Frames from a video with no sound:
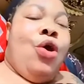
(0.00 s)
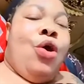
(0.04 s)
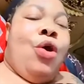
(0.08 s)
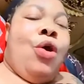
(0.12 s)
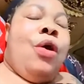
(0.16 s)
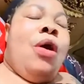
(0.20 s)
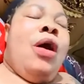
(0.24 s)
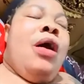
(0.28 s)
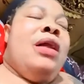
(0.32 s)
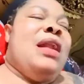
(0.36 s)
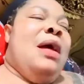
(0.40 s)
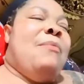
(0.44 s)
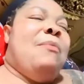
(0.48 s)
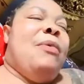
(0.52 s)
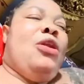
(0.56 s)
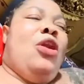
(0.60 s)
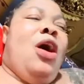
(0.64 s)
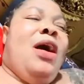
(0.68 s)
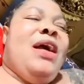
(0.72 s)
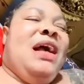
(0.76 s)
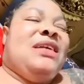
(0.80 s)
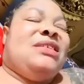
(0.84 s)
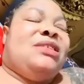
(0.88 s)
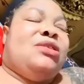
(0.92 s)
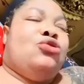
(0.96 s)
Ena my lawyer
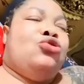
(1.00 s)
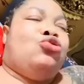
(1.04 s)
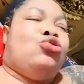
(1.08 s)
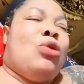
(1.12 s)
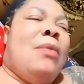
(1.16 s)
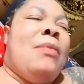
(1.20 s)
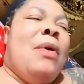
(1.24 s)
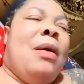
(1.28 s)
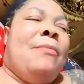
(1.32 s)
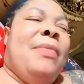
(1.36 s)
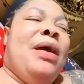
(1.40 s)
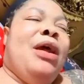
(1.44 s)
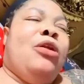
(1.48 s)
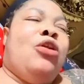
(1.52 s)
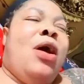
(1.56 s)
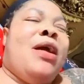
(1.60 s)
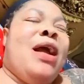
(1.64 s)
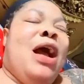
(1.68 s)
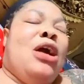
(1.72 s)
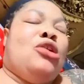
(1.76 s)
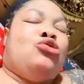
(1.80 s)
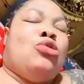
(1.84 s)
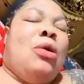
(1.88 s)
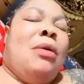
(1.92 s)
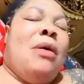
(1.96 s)
sa so ma my lawyer
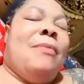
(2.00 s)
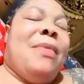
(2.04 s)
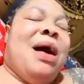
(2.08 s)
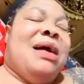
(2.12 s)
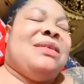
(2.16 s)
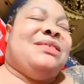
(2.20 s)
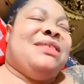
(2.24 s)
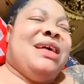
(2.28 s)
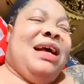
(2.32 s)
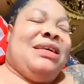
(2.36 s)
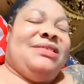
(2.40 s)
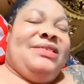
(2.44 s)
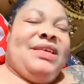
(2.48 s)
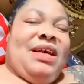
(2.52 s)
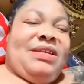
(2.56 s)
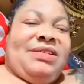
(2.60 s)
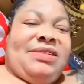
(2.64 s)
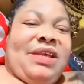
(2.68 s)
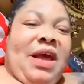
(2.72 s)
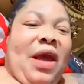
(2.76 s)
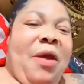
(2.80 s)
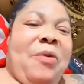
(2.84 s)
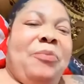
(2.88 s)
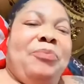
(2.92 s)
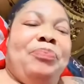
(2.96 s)
so ma mati asia
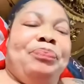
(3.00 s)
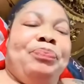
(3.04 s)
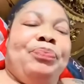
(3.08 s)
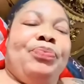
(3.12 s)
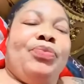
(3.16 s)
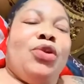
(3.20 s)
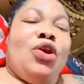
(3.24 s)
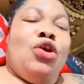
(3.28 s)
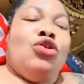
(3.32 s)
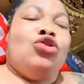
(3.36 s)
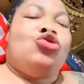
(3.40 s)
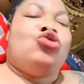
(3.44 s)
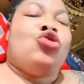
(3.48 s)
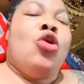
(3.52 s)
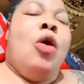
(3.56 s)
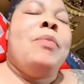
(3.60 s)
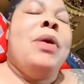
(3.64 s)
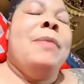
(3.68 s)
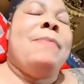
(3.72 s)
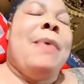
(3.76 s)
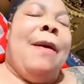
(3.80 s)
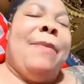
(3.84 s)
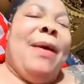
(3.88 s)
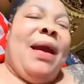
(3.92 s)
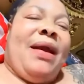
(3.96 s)
se. So bi ba
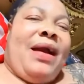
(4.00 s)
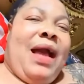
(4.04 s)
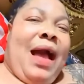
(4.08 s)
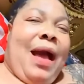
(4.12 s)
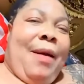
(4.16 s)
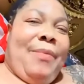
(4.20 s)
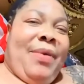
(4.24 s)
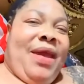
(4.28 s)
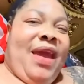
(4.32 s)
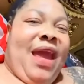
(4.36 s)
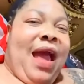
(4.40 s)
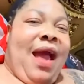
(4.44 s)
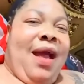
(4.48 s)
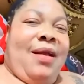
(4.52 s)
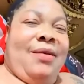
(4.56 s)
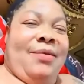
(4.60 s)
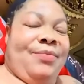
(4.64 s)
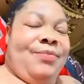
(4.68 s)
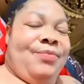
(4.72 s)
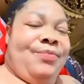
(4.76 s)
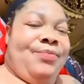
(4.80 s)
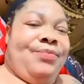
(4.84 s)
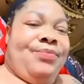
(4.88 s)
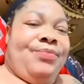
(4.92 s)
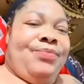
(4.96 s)
be come here.
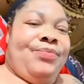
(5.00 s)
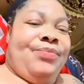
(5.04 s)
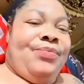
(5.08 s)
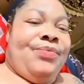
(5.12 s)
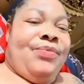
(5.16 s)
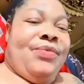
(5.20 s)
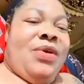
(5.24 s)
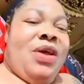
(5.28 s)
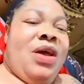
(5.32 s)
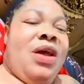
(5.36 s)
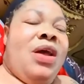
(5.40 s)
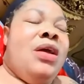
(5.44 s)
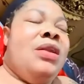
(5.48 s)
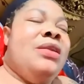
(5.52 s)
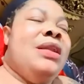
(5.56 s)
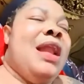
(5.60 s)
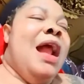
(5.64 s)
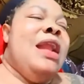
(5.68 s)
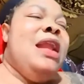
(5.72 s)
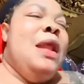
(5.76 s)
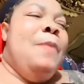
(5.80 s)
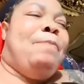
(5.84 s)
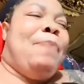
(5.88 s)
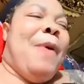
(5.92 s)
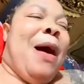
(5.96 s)
Na
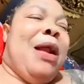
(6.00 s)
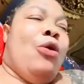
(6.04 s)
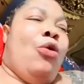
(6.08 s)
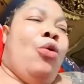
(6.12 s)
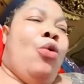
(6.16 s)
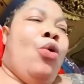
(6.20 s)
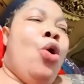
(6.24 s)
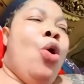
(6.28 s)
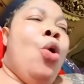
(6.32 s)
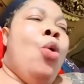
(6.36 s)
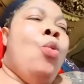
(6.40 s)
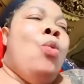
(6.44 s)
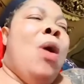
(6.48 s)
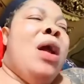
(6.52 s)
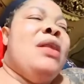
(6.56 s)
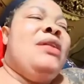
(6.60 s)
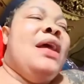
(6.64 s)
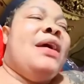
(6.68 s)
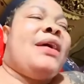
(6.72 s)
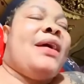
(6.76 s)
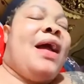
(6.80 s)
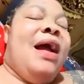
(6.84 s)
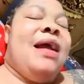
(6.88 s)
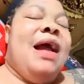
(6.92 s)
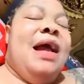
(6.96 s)
nipa no wadi
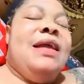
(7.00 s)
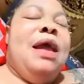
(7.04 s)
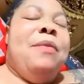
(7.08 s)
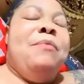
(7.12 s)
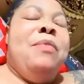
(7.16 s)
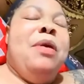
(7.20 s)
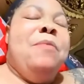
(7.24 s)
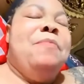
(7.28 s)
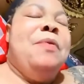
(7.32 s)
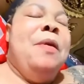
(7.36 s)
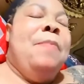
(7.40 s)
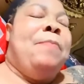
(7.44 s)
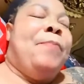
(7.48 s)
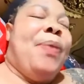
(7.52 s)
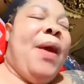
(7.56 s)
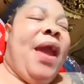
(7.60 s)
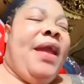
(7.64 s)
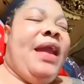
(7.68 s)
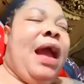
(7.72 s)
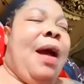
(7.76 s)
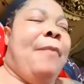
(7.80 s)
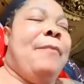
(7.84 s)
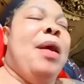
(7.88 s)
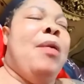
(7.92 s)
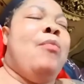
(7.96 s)
kan ye me bi pen
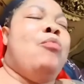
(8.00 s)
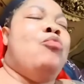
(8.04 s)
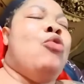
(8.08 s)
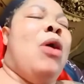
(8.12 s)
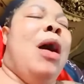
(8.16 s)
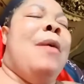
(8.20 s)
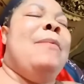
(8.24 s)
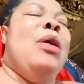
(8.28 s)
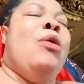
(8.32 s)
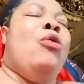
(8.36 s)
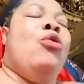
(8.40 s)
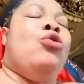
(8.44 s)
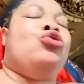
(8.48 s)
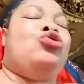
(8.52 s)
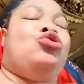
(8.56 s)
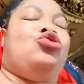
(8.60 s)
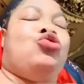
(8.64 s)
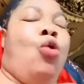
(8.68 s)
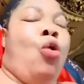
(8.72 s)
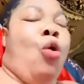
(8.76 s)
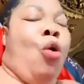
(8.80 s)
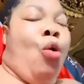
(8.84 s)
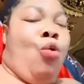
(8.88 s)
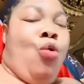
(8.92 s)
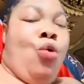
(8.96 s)
ya me mo me ho nto
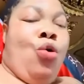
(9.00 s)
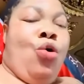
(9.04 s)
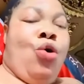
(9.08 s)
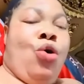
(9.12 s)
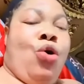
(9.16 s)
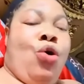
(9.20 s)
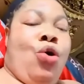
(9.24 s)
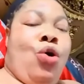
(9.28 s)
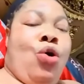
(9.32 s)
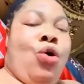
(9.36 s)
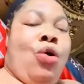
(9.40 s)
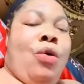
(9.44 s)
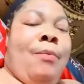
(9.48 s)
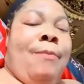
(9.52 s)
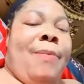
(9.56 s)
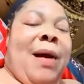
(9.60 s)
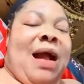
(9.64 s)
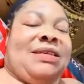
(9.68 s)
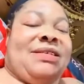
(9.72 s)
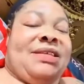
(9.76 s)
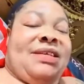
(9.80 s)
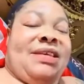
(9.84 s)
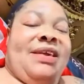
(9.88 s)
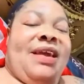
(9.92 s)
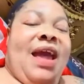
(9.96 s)
ho.
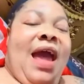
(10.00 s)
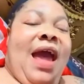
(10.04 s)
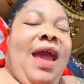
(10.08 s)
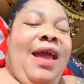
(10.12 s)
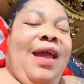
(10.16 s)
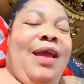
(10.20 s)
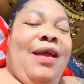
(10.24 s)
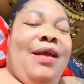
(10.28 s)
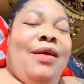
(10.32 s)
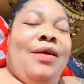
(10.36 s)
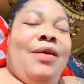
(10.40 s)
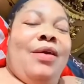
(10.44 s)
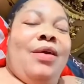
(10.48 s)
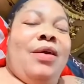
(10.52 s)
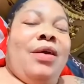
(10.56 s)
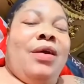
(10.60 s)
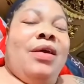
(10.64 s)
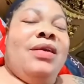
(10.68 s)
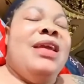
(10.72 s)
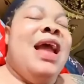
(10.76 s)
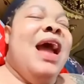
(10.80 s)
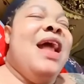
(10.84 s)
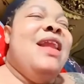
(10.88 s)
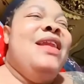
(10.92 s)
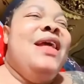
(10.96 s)
But yen
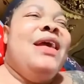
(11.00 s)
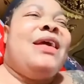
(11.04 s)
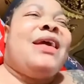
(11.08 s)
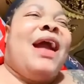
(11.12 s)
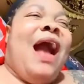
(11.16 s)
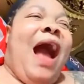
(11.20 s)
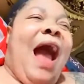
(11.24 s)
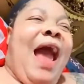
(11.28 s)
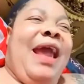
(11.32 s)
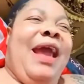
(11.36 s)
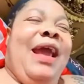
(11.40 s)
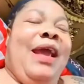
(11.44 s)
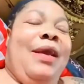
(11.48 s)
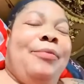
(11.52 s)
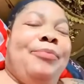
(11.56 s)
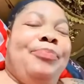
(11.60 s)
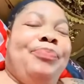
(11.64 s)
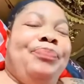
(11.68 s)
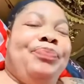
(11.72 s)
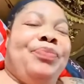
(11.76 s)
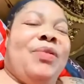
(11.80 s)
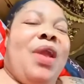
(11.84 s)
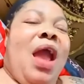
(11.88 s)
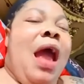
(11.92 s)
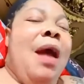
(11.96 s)
ye ni kan e
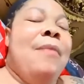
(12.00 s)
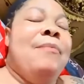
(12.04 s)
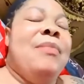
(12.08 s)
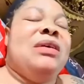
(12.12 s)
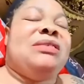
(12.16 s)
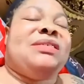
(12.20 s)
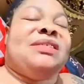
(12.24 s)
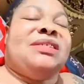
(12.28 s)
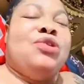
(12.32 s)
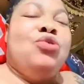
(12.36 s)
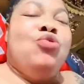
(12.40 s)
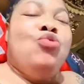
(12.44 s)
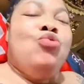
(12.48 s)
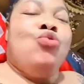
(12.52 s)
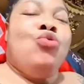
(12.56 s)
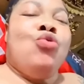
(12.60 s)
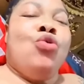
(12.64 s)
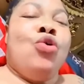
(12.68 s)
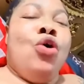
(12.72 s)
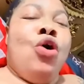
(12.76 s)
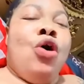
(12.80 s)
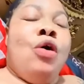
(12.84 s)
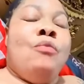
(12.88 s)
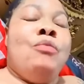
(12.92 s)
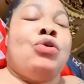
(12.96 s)
mesi wu
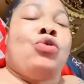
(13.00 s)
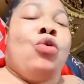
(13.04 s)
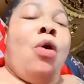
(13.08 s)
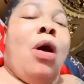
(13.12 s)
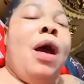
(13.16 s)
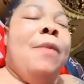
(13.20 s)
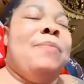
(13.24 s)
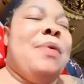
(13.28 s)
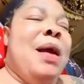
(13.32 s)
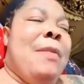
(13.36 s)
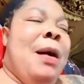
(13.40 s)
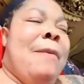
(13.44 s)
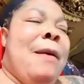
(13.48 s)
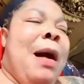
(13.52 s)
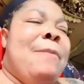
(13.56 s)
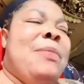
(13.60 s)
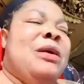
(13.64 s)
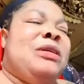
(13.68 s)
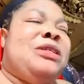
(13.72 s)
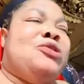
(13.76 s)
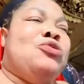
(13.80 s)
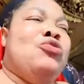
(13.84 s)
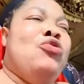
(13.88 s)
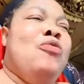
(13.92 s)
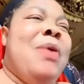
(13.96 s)
because e bi ama ba be
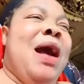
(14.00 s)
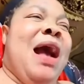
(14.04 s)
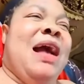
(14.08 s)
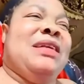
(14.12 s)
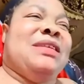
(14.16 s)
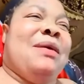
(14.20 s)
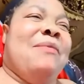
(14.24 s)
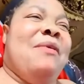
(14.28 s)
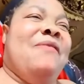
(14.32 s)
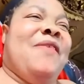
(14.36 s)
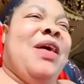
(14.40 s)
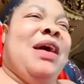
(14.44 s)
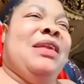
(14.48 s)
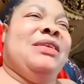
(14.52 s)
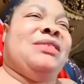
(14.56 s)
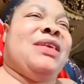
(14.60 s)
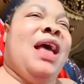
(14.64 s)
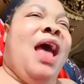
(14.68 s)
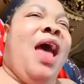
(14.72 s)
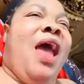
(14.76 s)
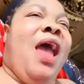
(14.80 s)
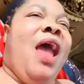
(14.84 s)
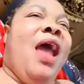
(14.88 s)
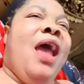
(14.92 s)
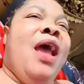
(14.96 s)
si wu be say me find
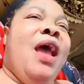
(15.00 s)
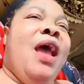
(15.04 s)
say